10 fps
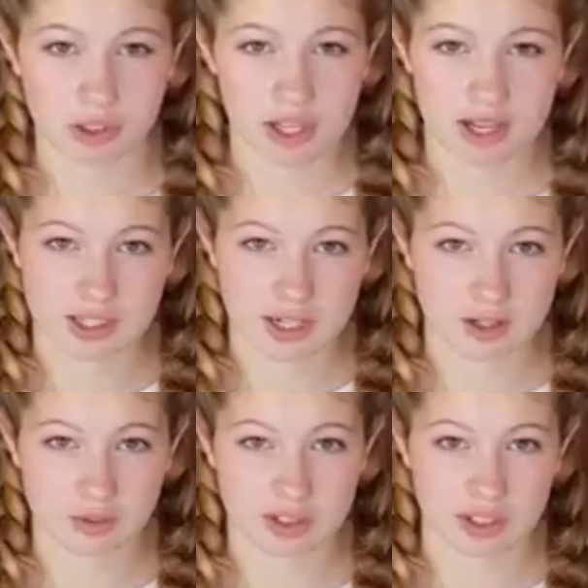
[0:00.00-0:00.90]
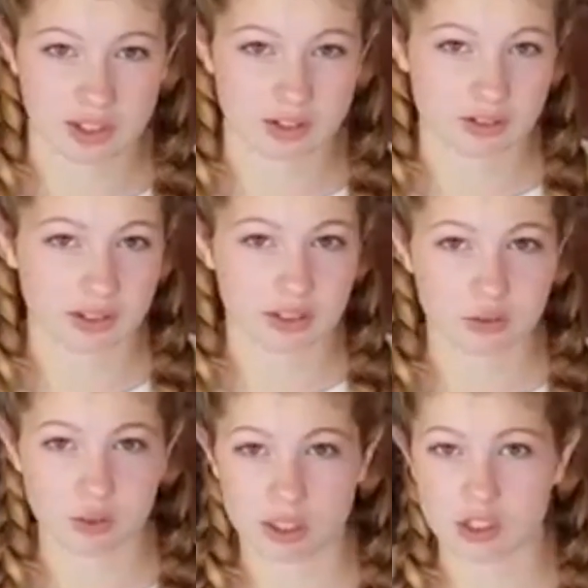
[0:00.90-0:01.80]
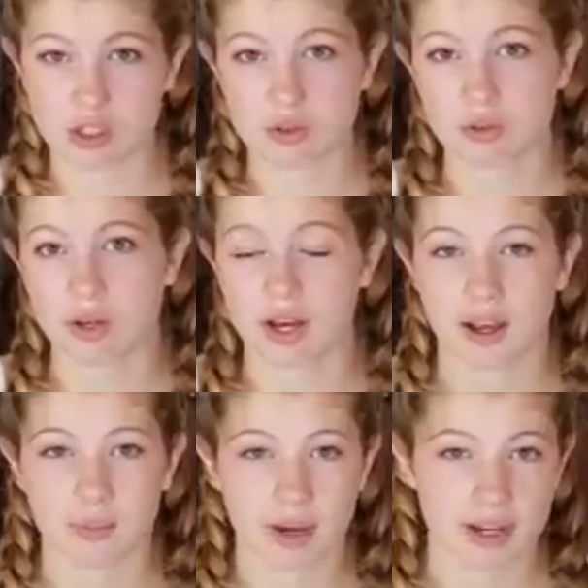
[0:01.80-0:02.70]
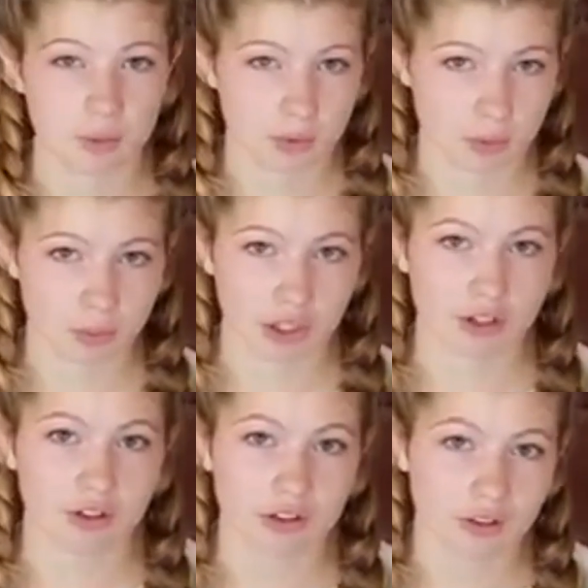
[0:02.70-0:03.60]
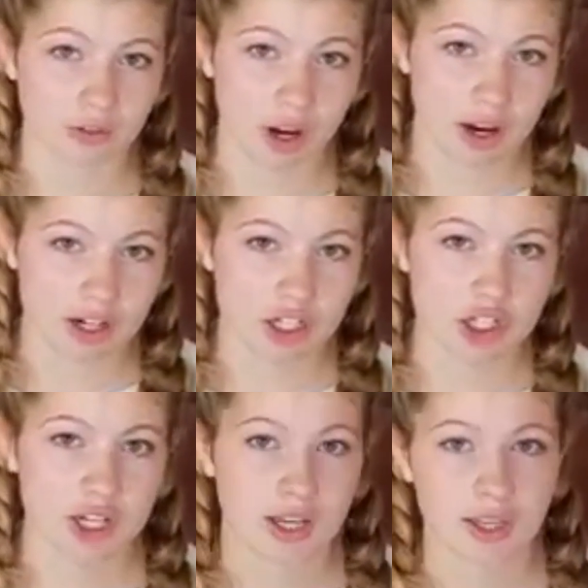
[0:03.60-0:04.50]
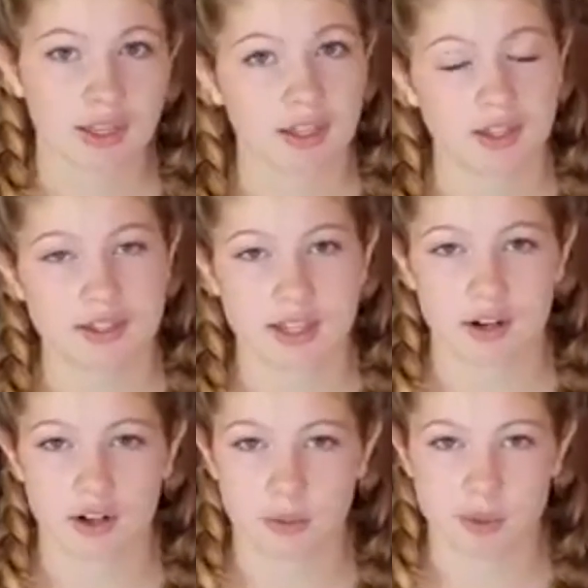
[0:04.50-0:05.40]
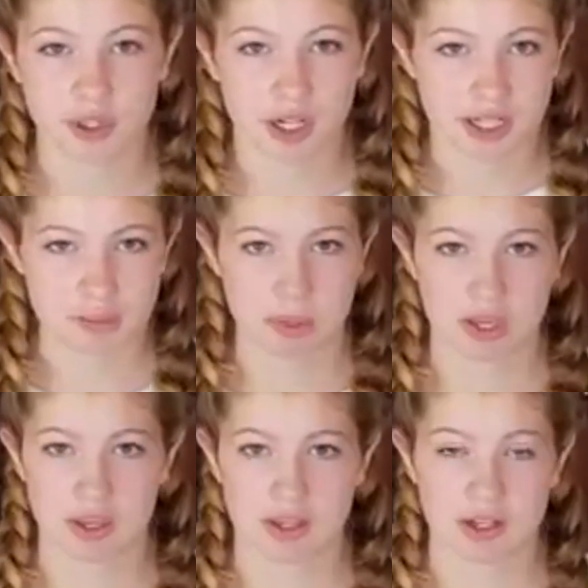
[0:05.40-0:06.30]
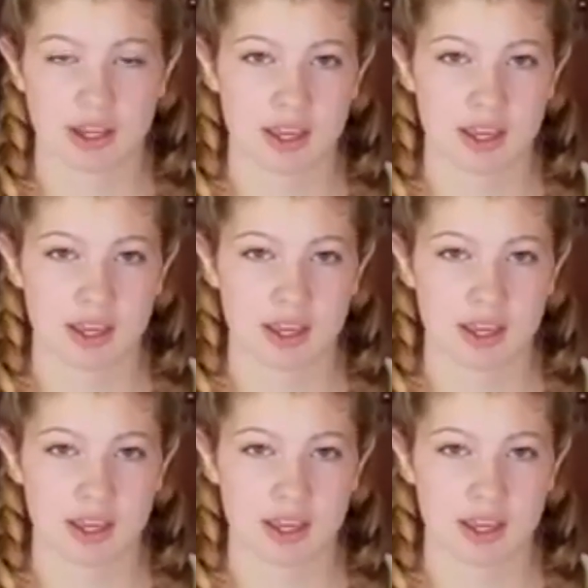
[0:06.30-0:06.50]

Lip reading: last night it was getting down to like 22, I will bring her in the garage and set her up in her X-Pen,